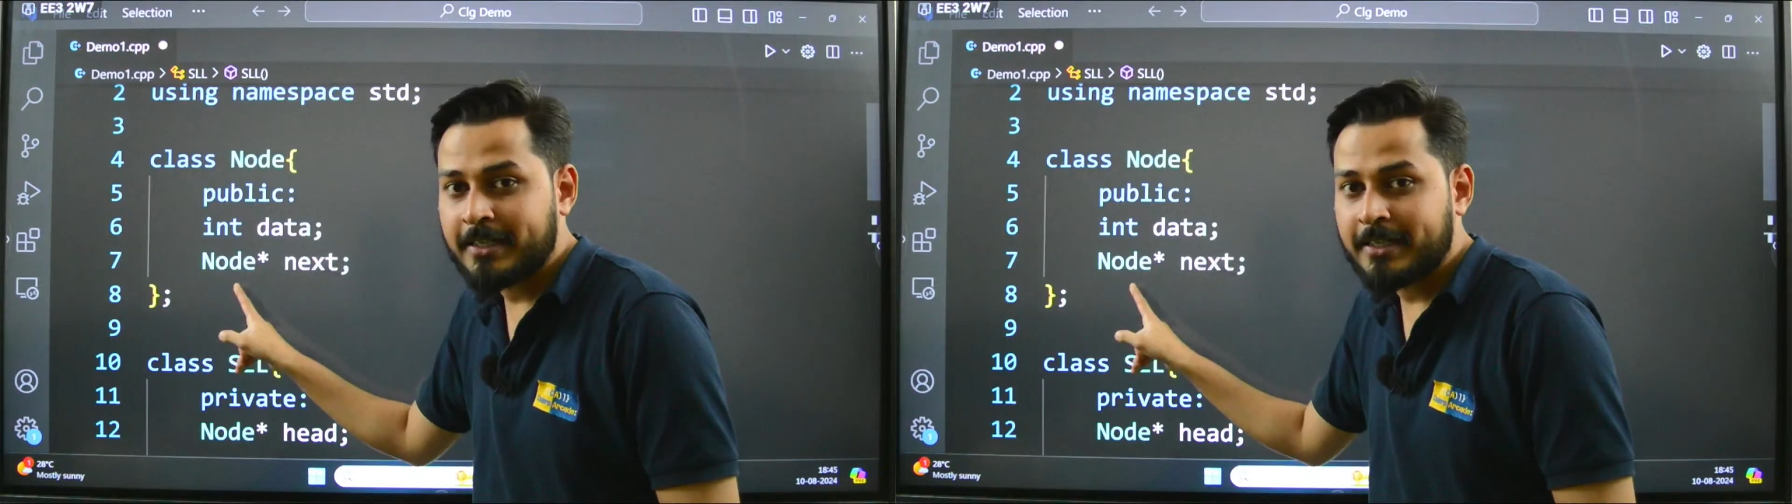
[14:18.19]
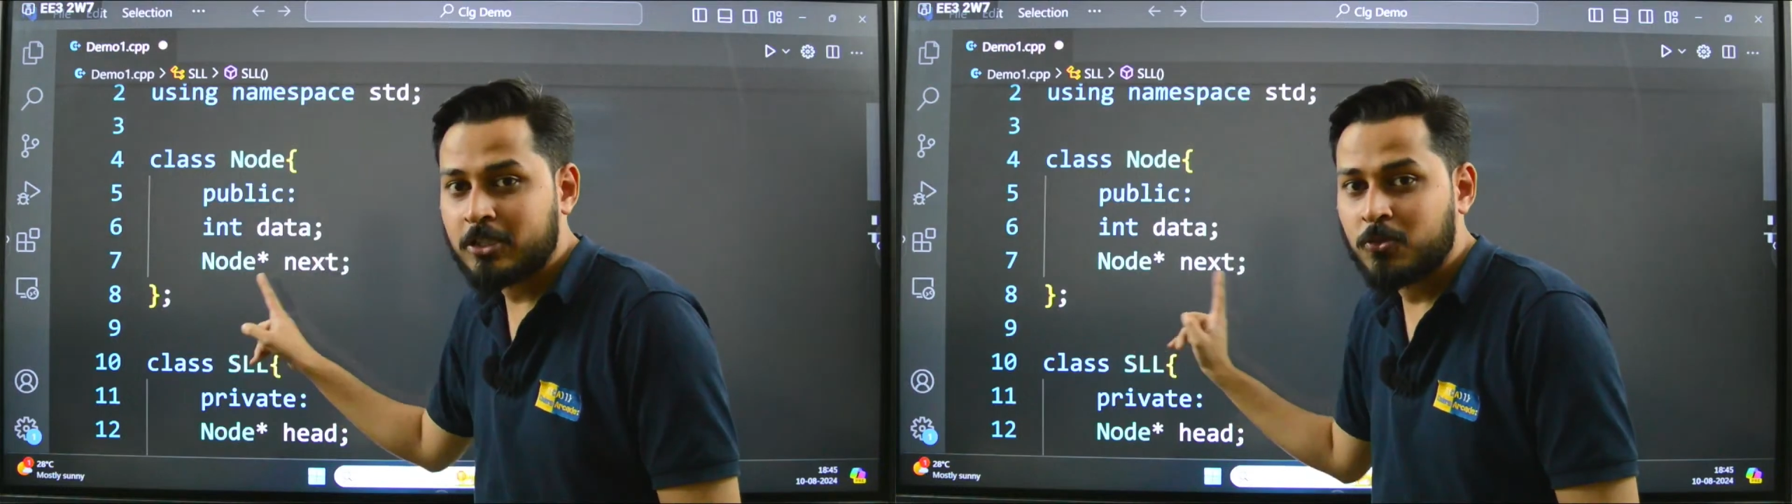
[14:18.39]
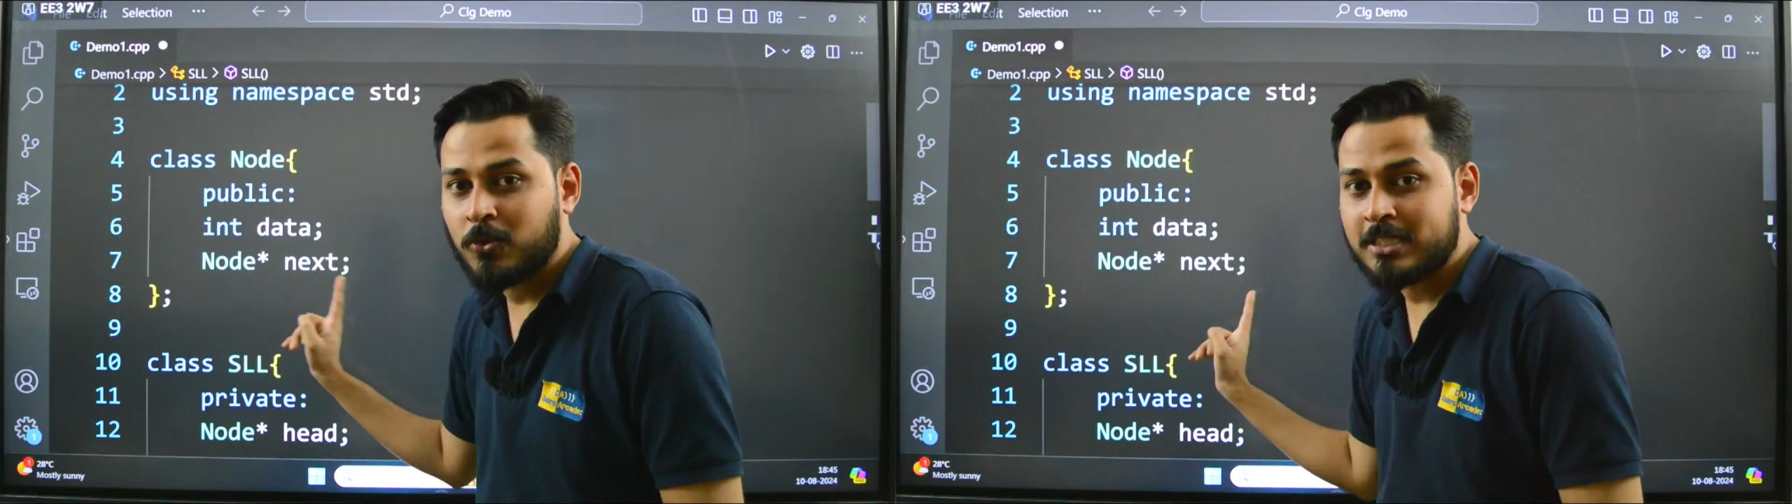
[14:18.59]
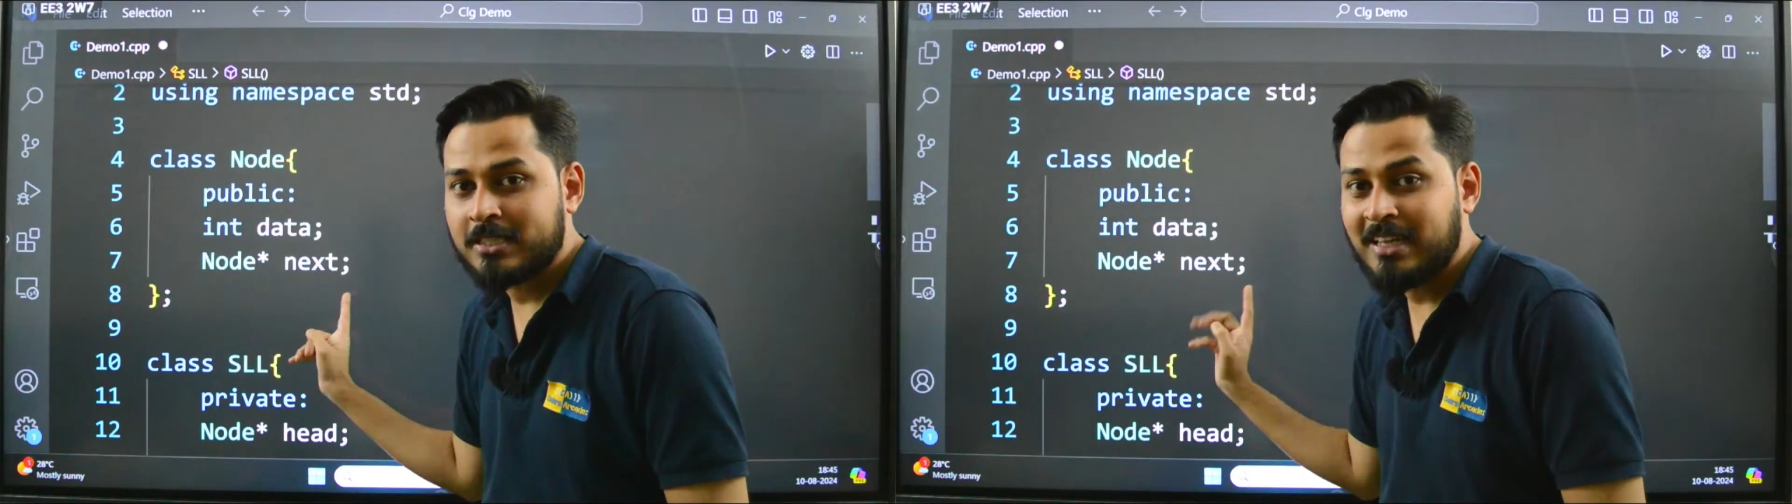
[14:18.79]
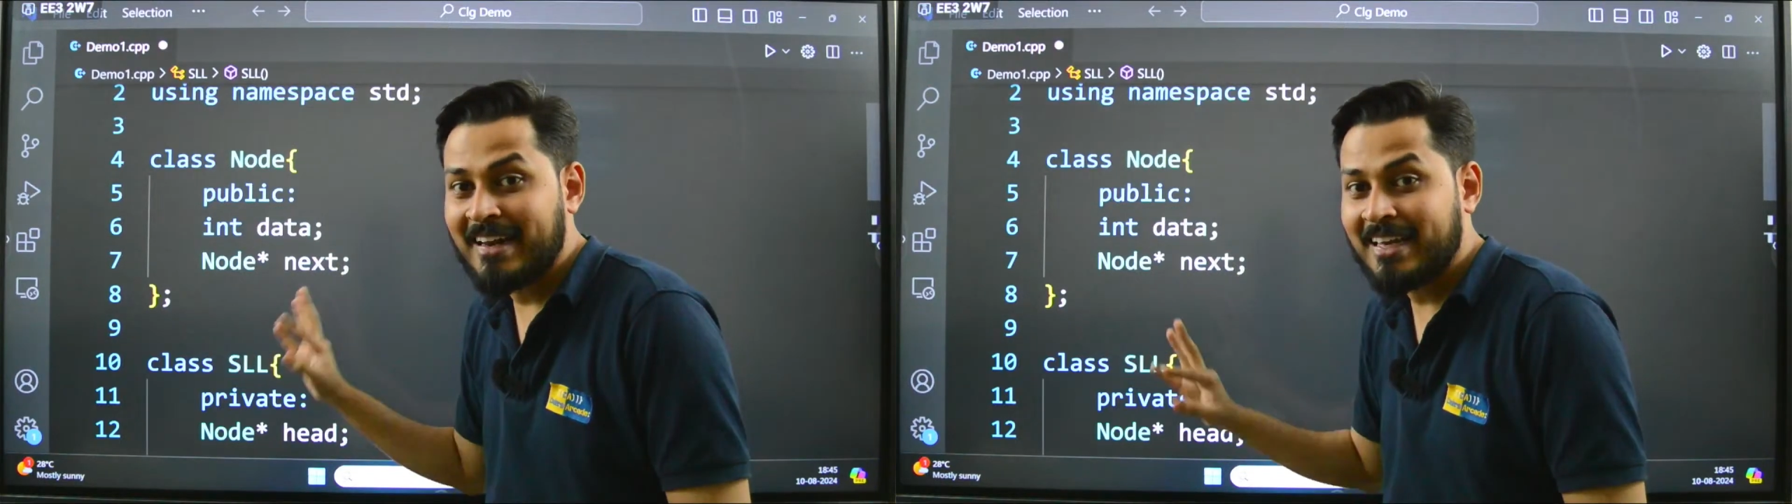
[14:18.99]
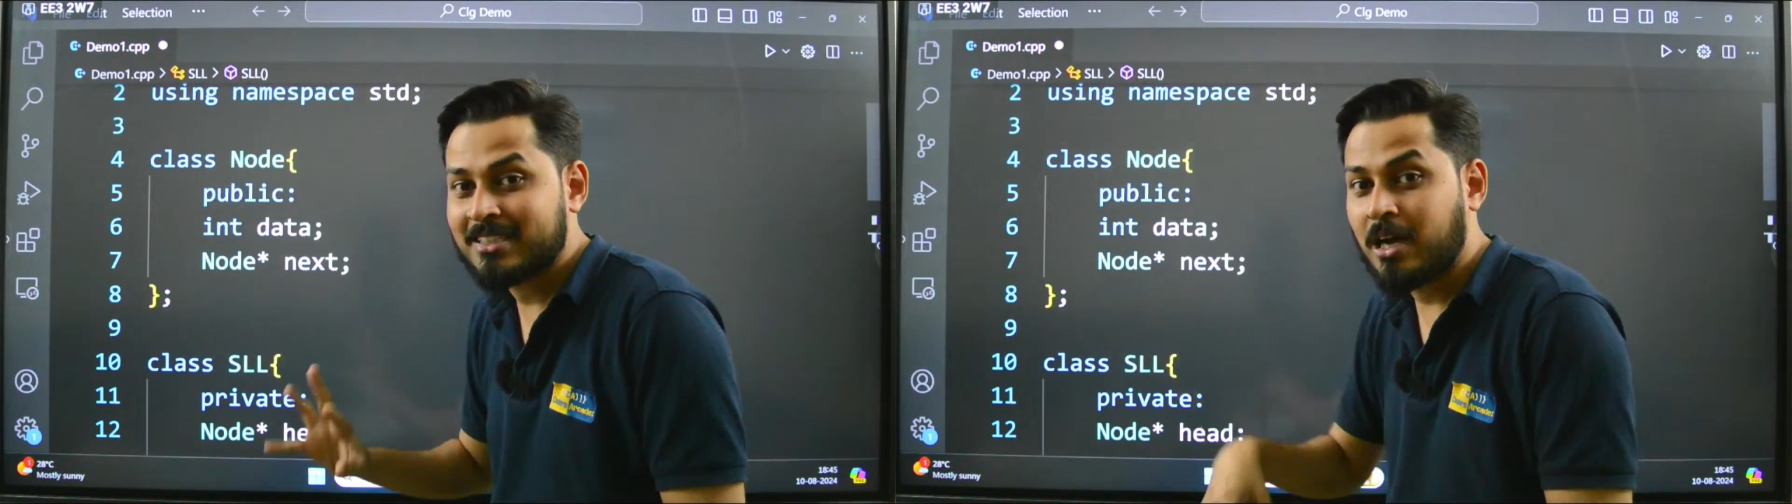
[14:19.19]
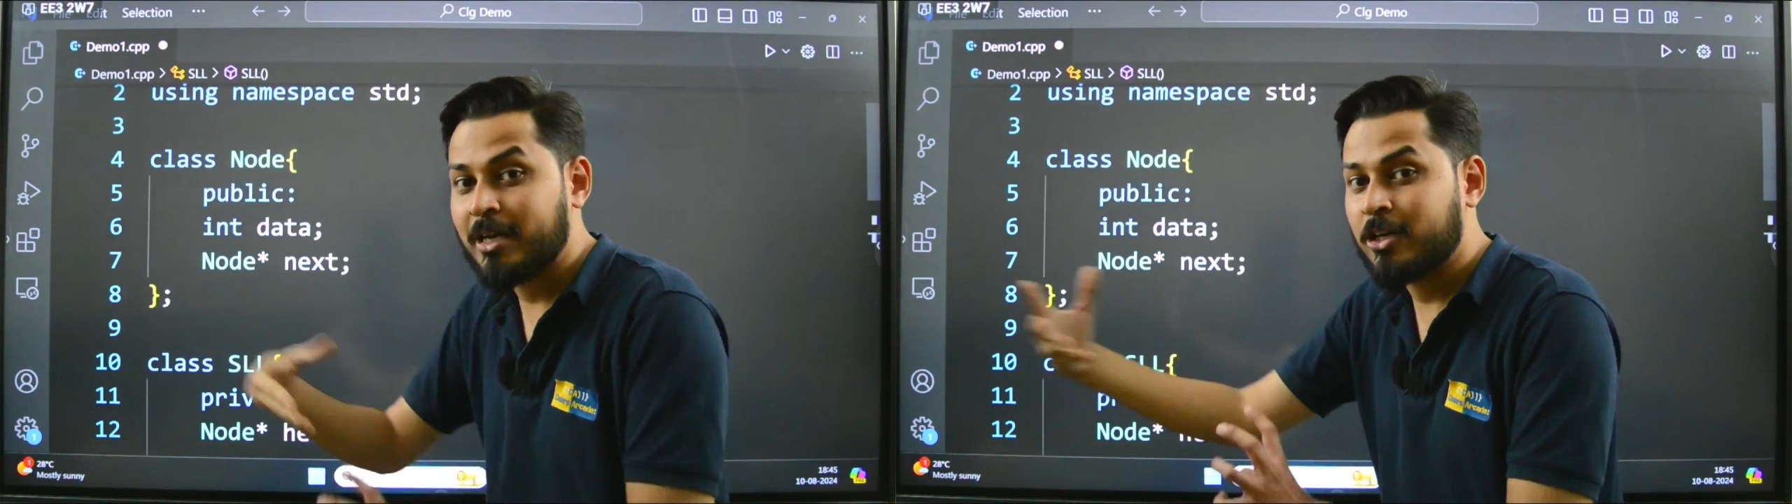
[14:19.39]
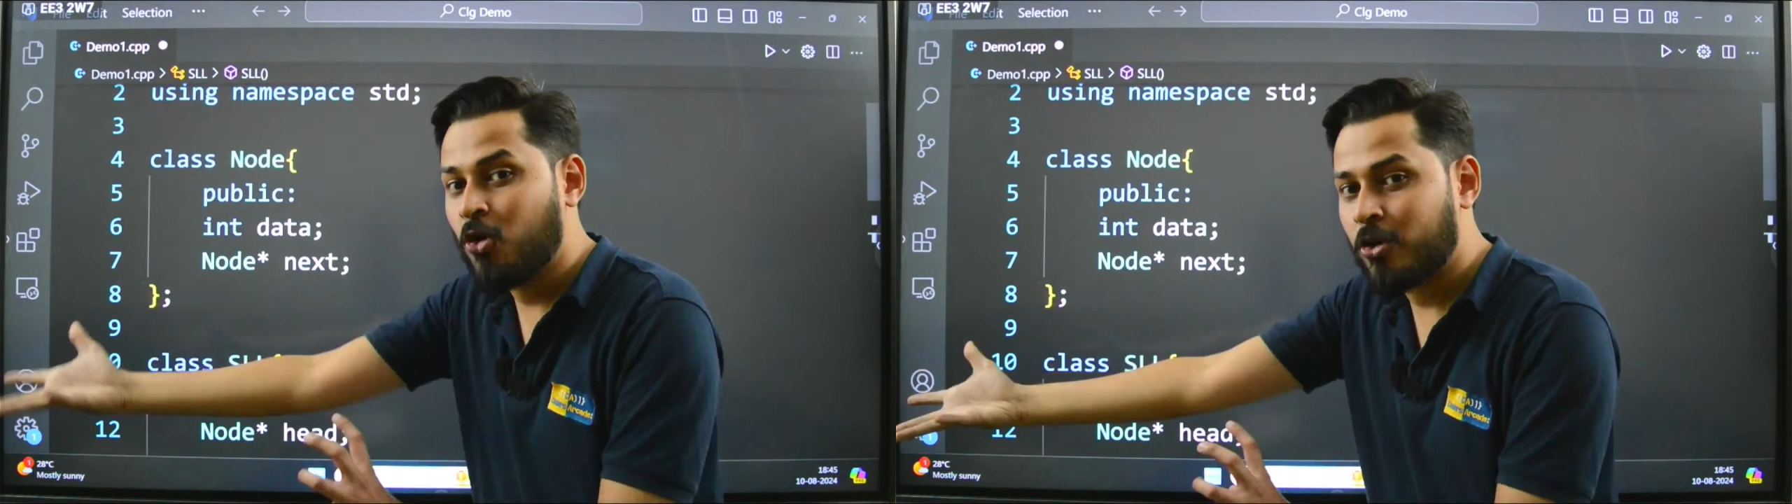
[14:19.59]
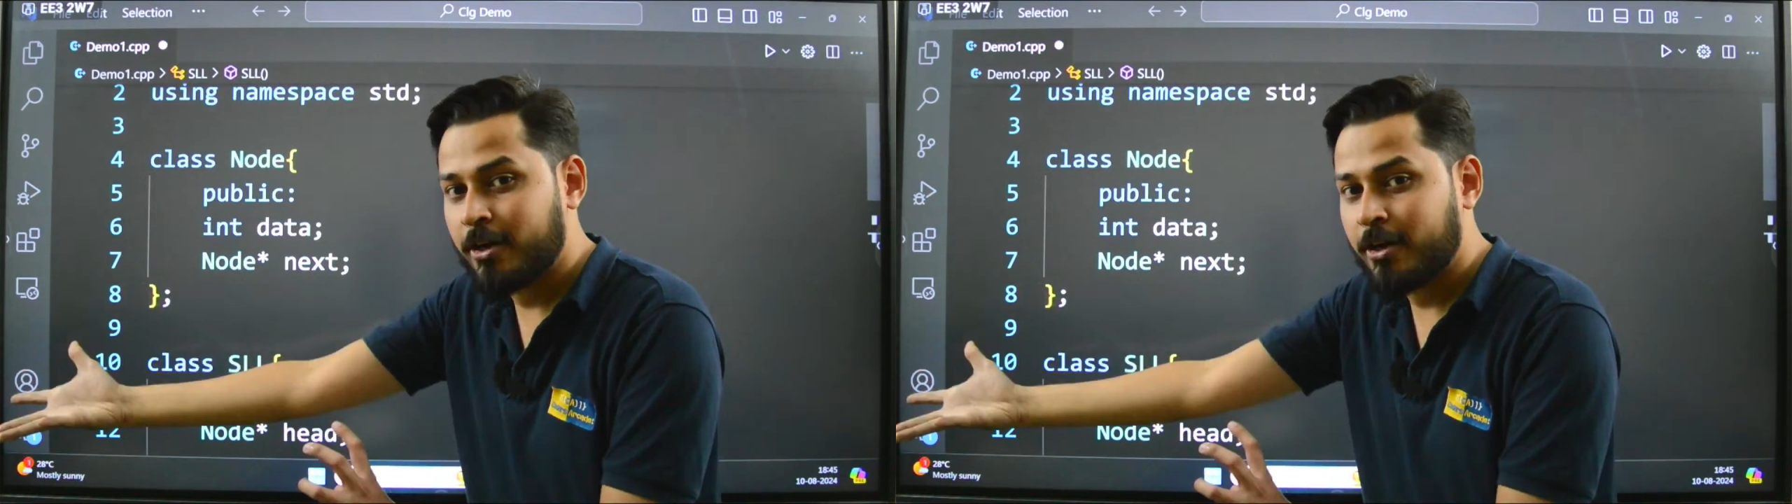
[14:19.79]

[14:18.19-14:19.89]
towards the next coming node.